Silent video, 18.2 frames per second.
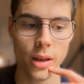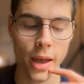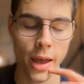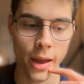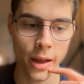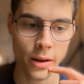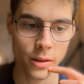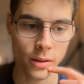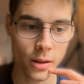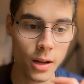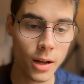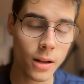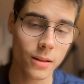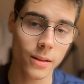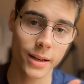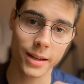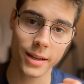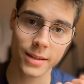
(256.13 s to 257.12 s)
And
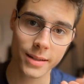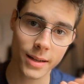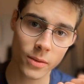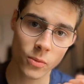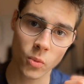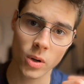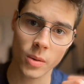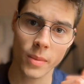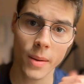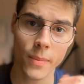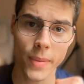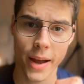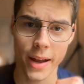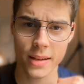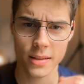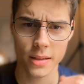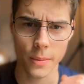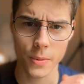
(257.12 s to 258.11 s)
like I said in one of my
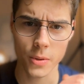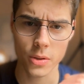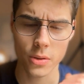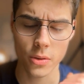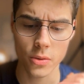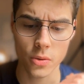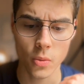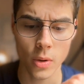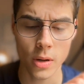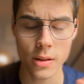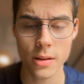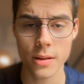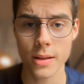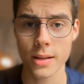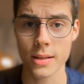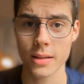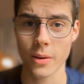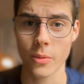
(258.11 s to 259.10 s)
past episodes, one of the
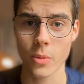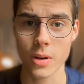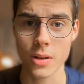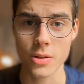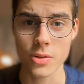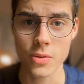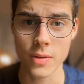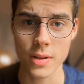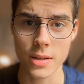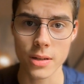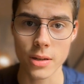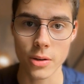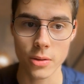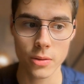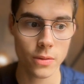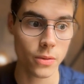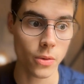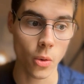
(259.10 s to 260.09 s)
things I want to do this year,
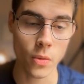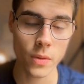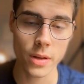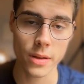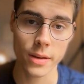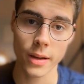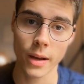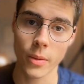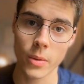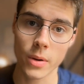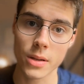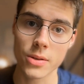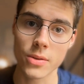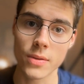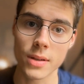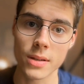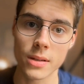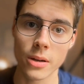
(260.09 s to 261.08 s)
the only thing I want to do
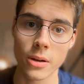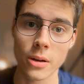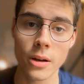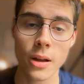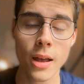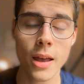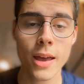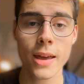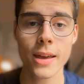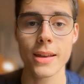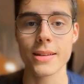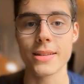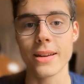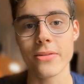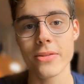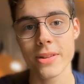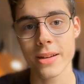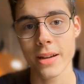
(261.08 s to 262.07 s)
this year, is
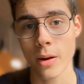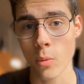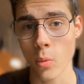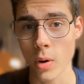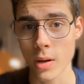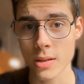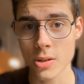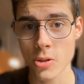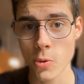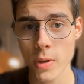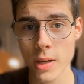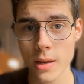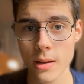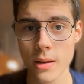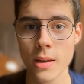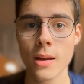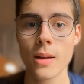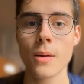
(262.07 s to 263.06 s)
everything I was doing,
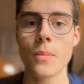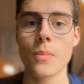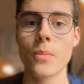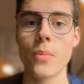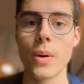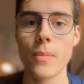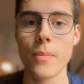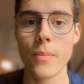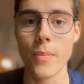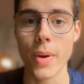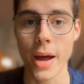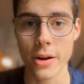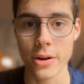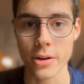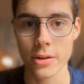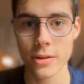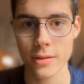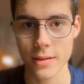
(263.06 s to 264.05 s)
but
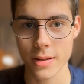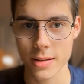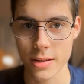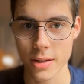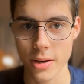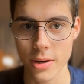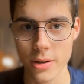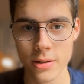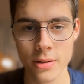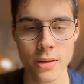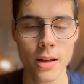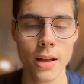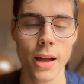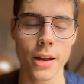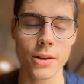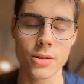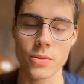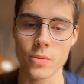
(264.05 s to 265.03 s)
better this year.
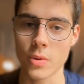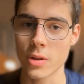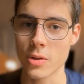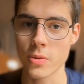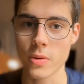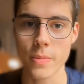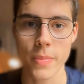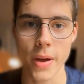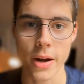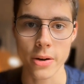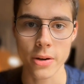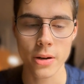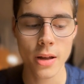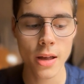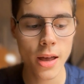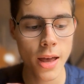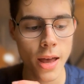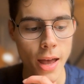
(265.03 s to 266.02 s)
I just want to do it better.
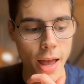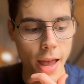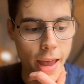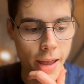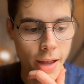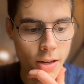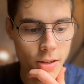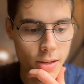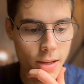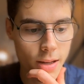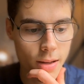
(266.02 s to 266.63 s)
And